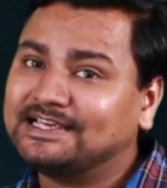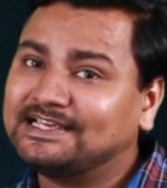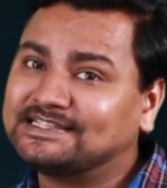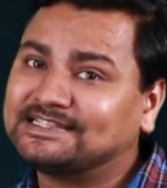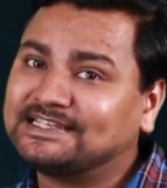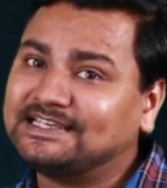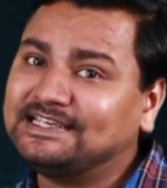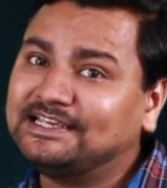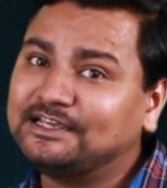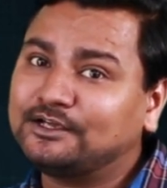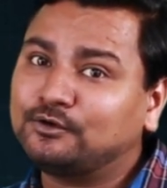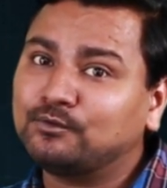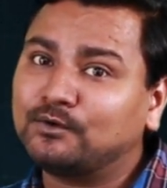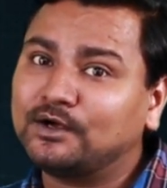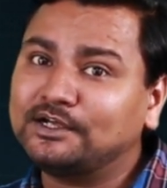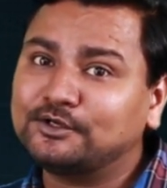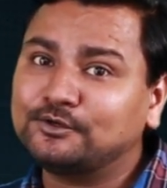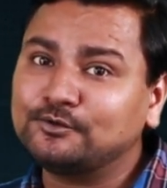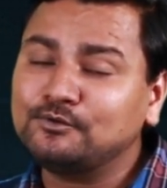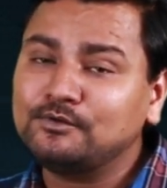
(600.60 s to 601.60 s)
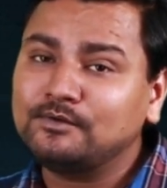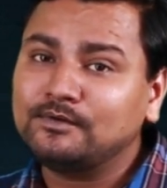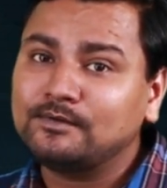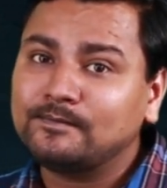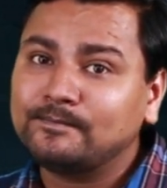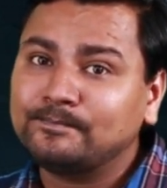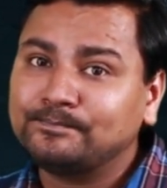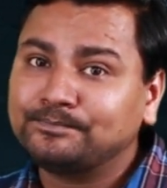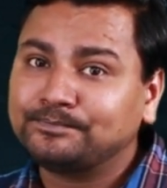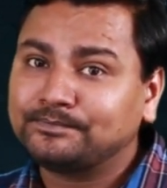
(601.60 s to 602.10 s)
is equal to
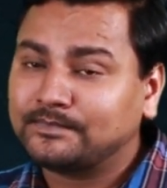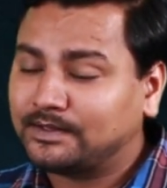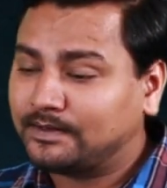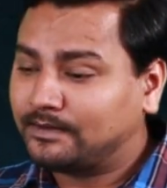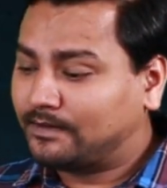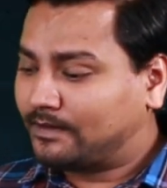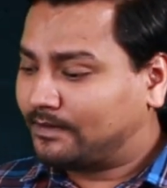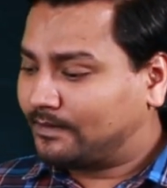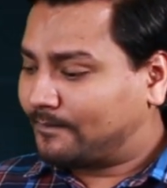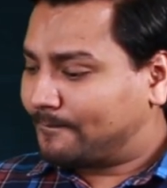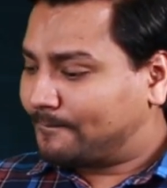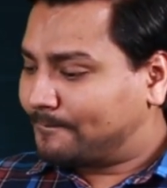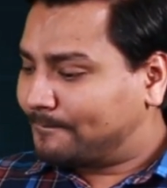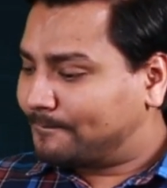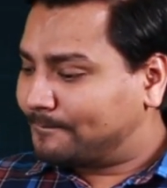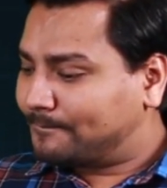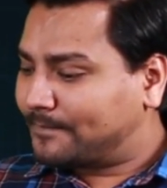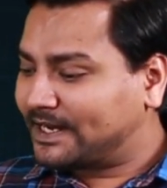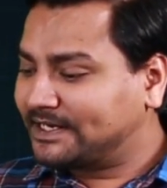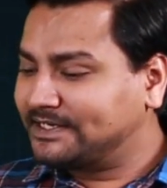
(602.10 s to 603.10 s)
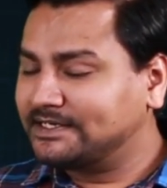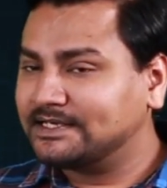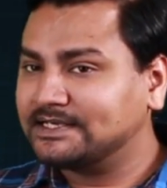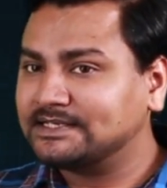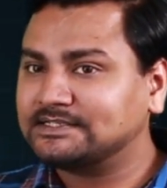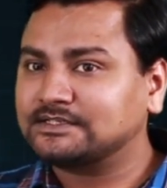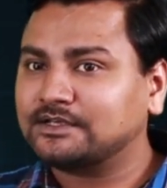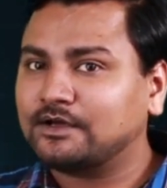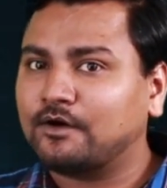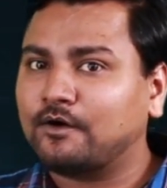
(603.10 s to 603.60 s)

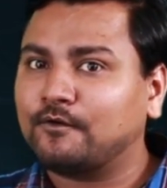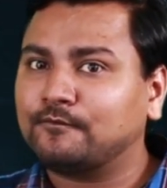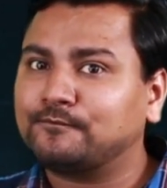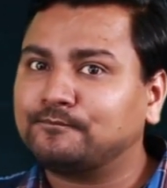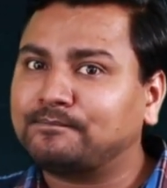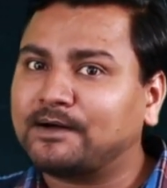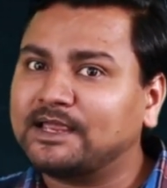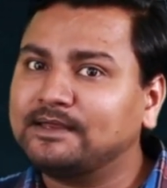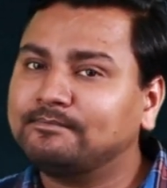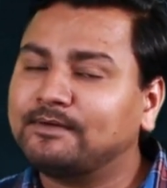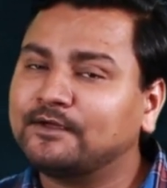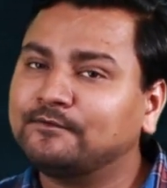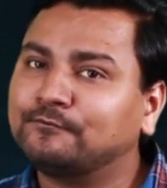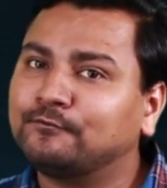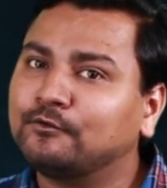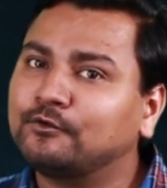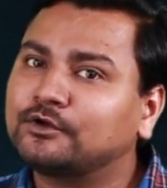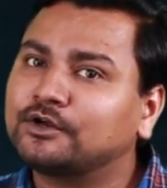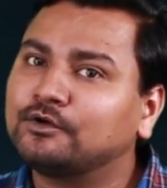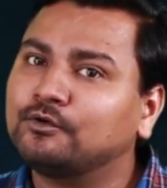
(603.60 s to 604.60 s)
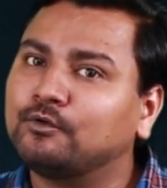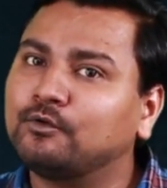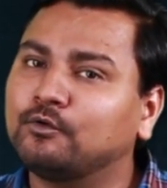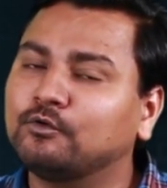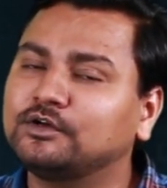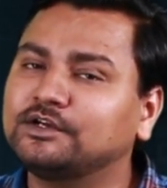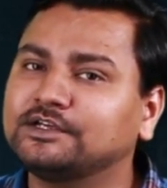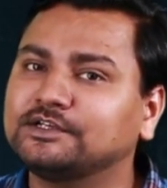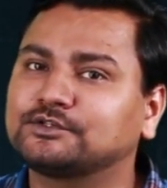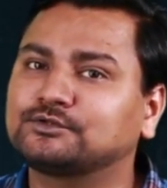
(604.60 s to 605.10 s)
minus of pi by 4
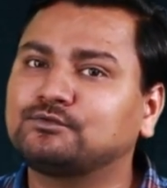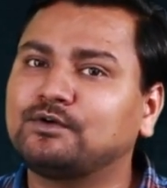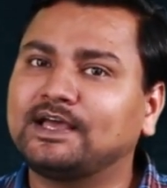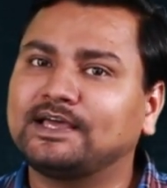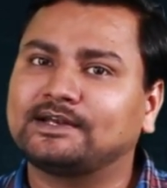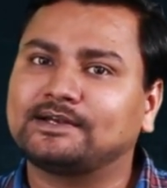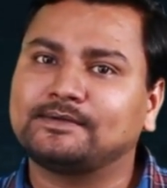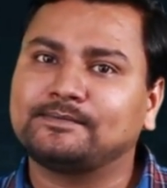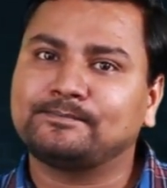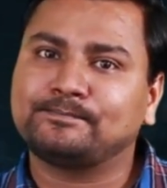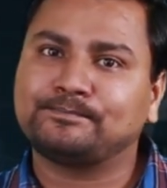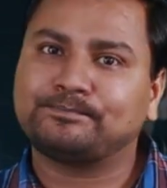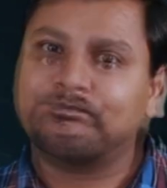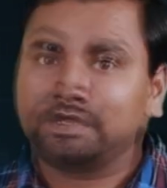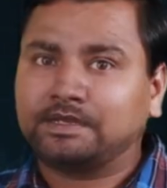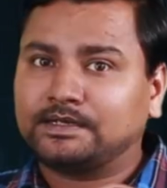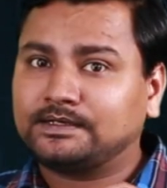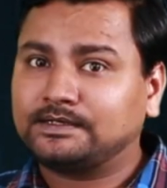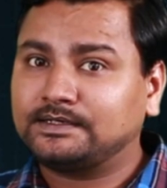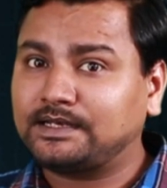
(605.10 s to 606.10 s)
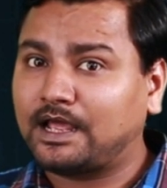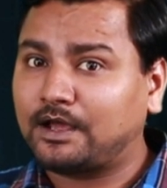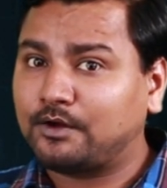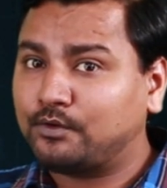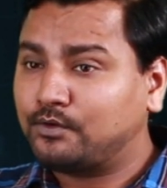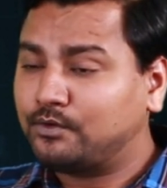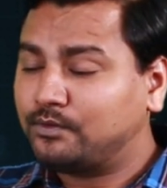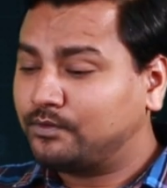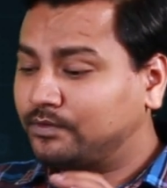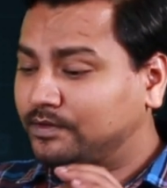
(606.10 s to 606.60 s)
whole square.
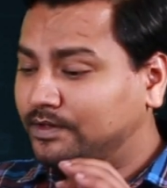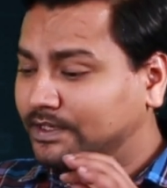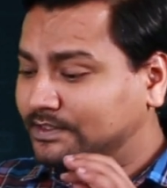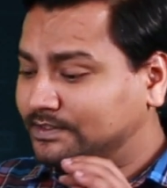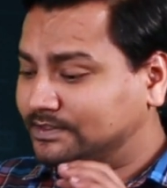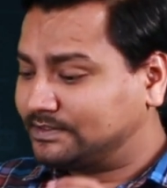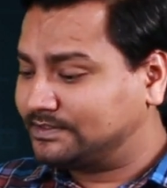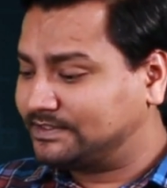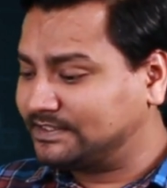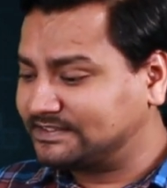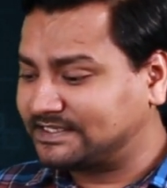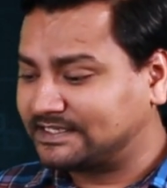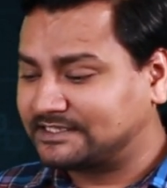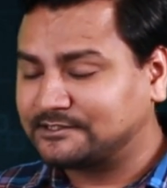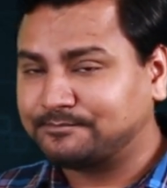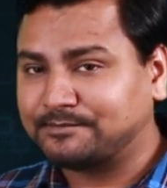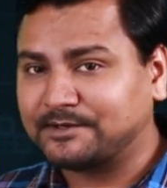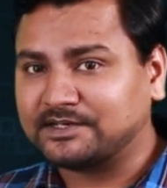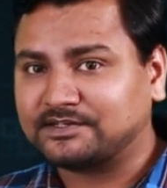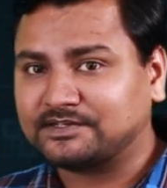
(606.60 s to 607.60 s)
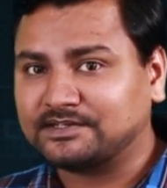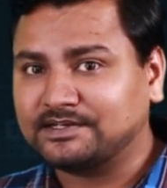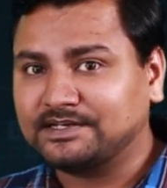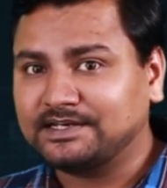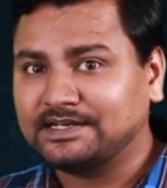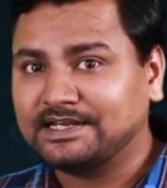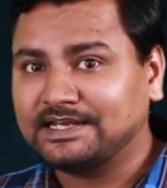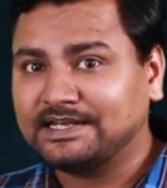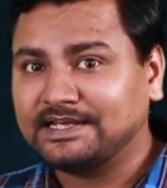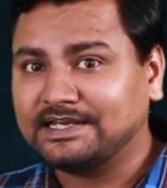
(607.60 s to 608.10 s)
Now this expression
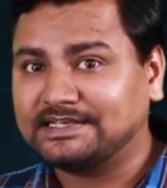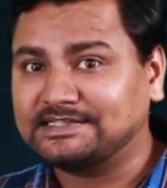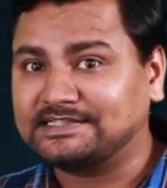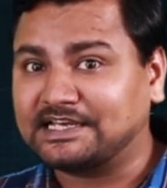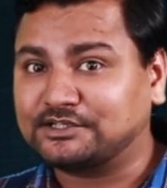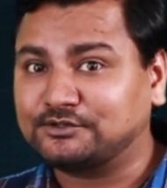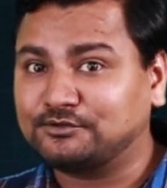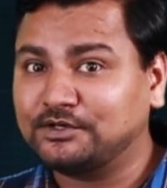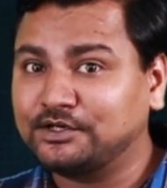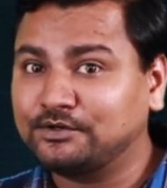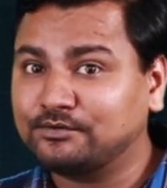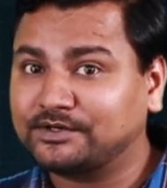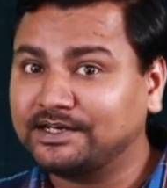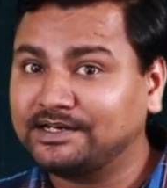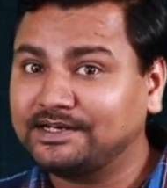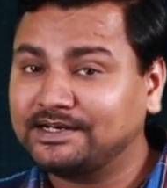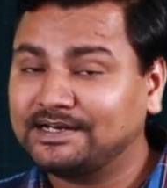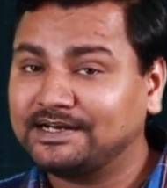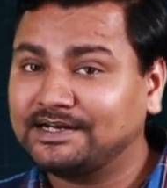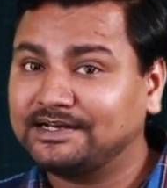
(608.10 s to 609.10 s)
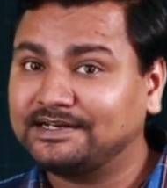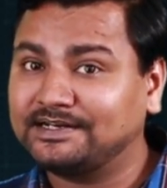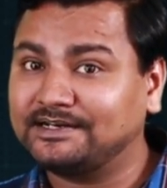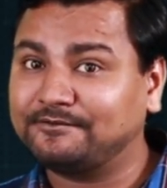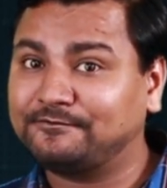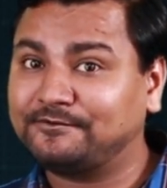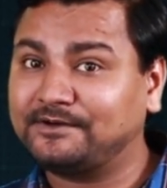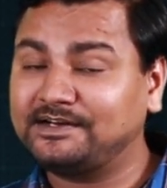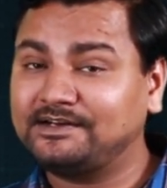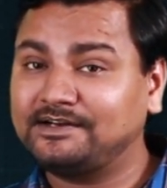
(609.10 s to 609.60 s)
is actually looking
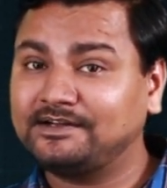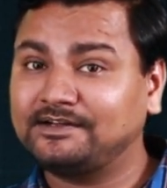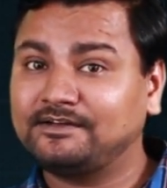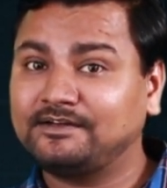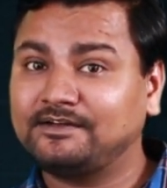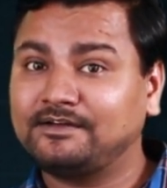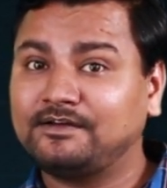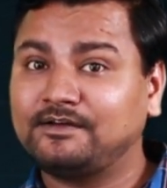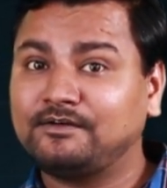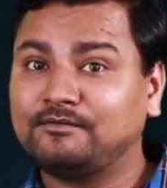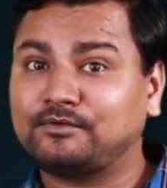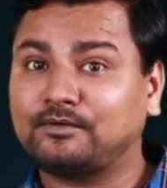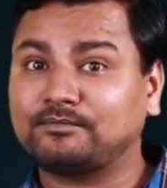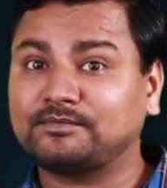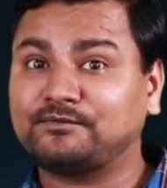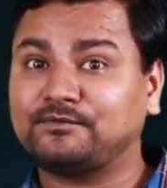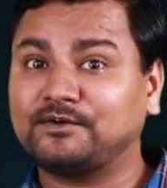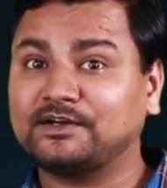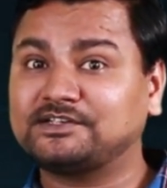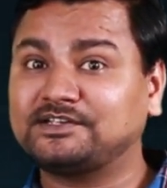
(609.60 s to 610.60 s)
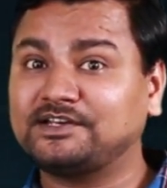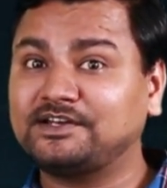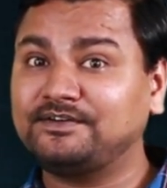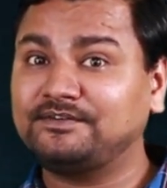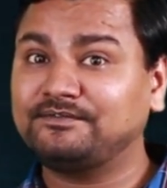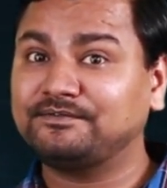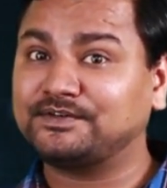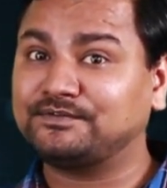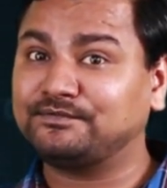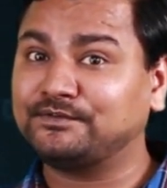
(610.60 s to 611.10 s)
different from the function
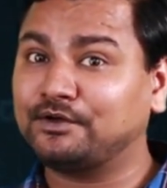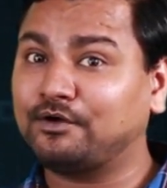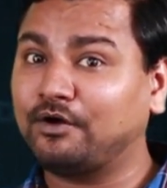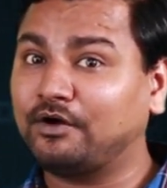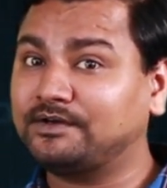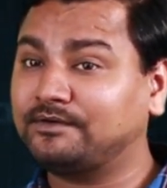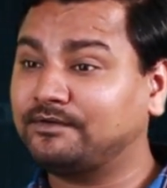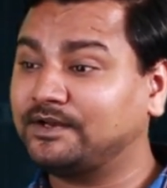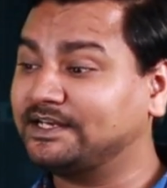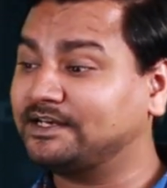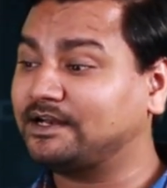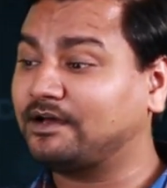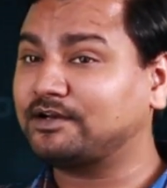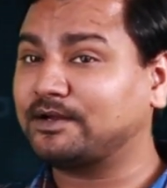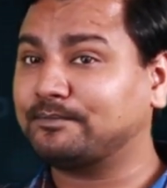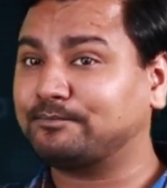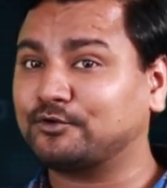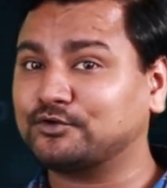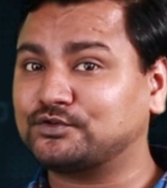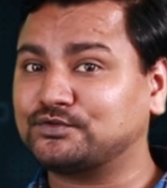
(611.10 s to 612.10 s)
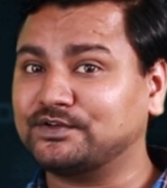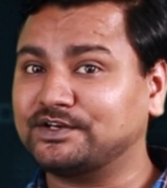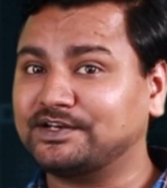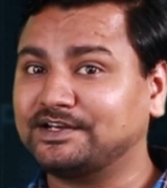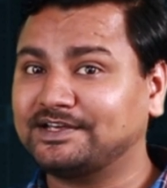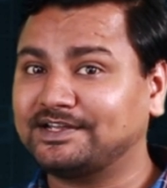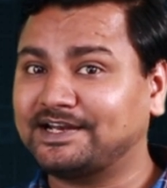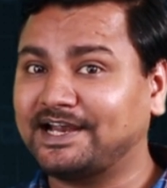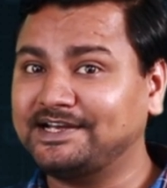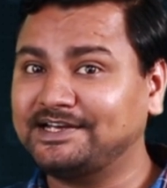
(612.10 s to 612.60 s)
which we got in our approach one,
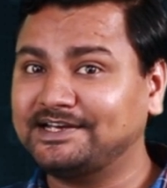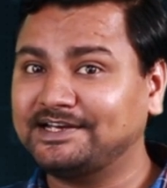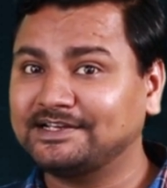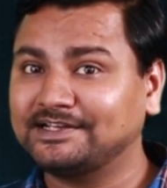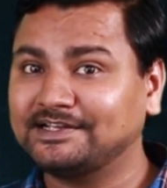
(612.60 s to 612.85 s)
right?